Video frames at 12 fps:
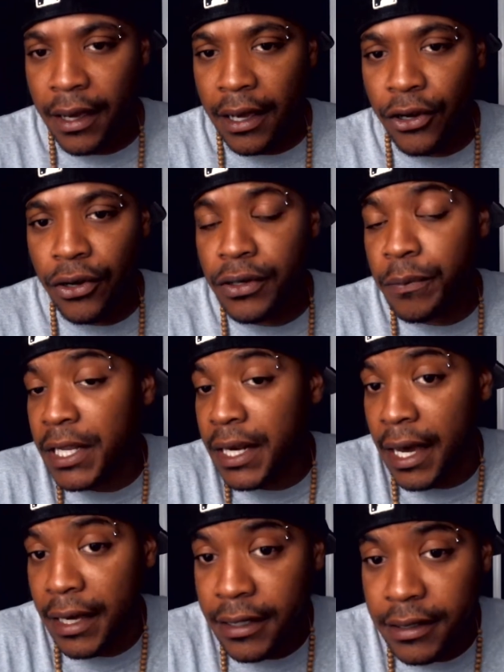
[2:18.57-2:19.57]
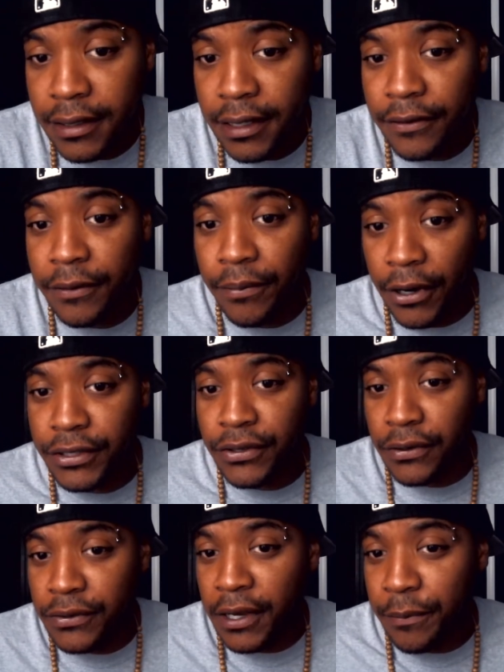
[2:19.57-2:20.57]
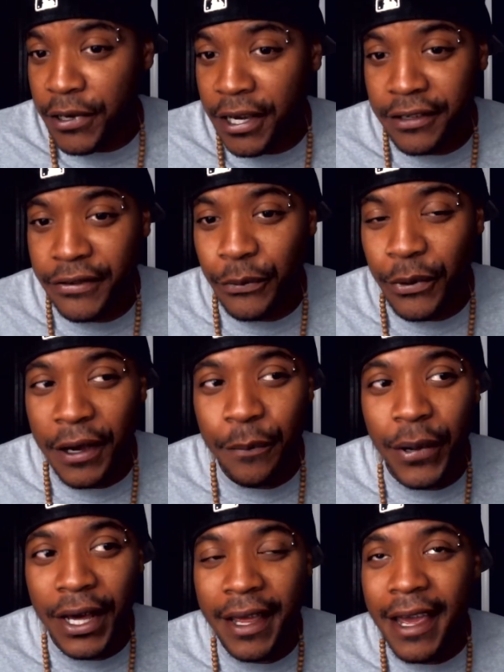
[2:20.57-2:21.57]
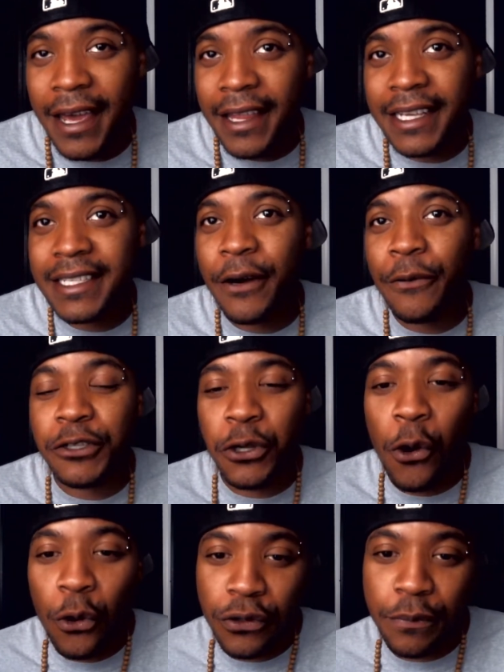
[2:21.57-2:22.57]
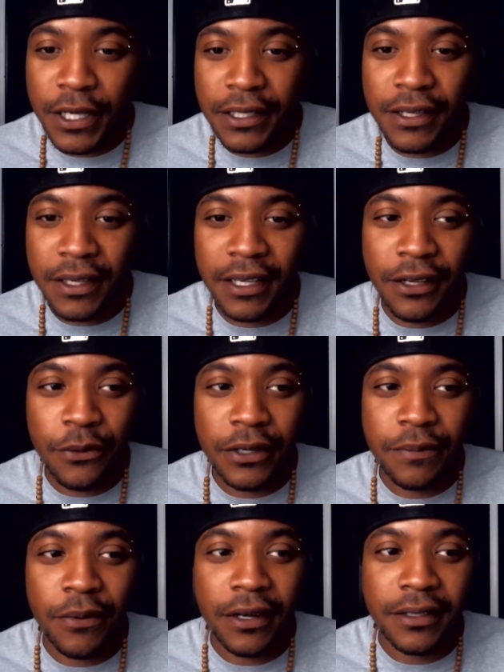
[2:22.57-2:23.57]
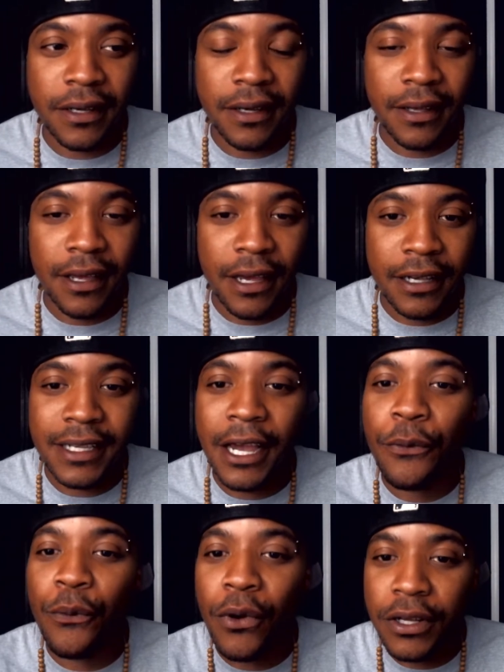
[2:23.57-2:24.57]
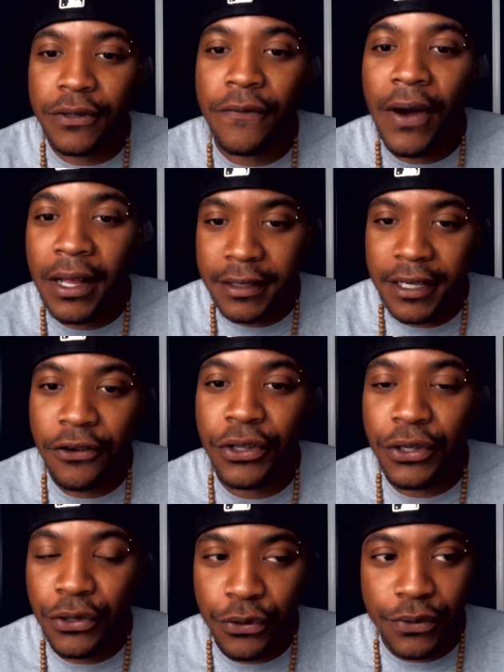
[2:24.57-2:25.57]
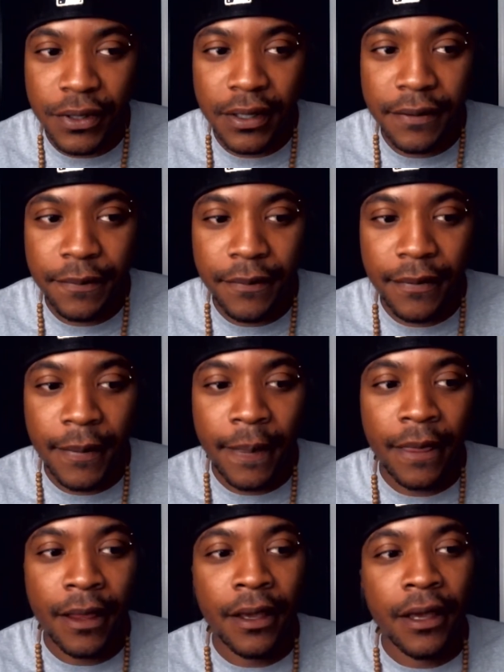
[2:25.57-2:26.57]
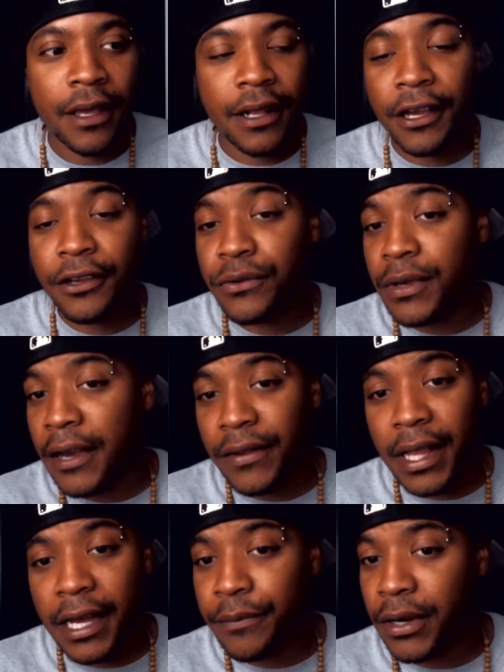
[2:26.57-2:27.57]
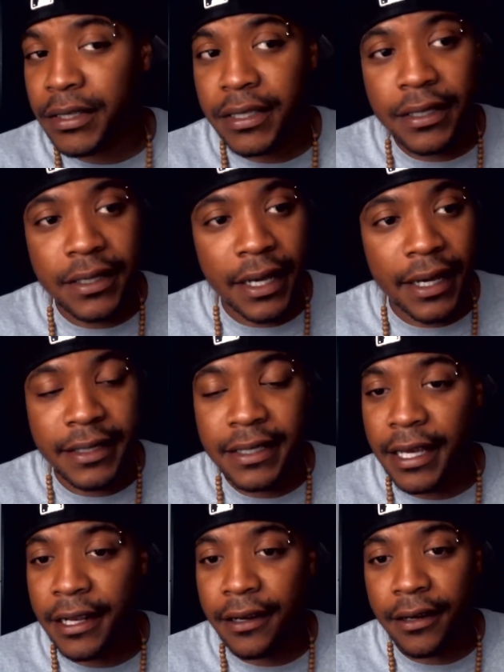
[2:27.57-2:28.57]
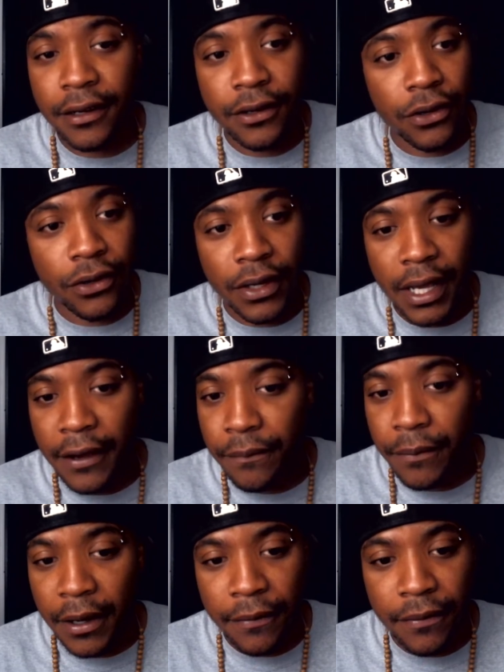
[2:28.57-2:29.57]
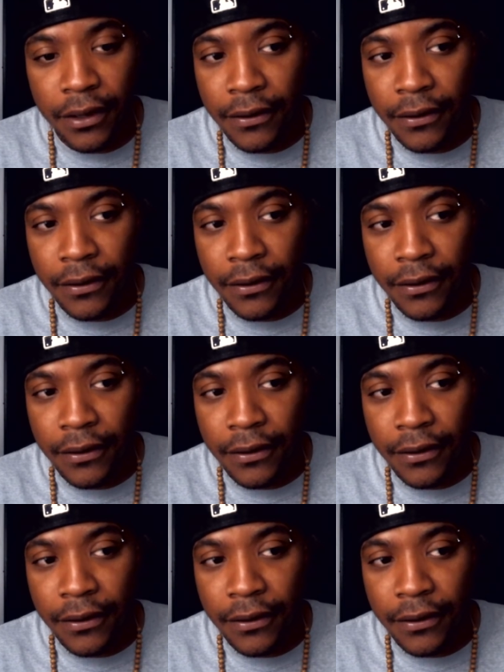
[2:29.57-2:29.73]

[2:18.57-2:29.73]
You know, it'd be nice if the price goes up because of a whale, but that's not what's holding me to the EOS project, because I want to voluntarily use it. Now, you have a lot of projects, like I said, or you have a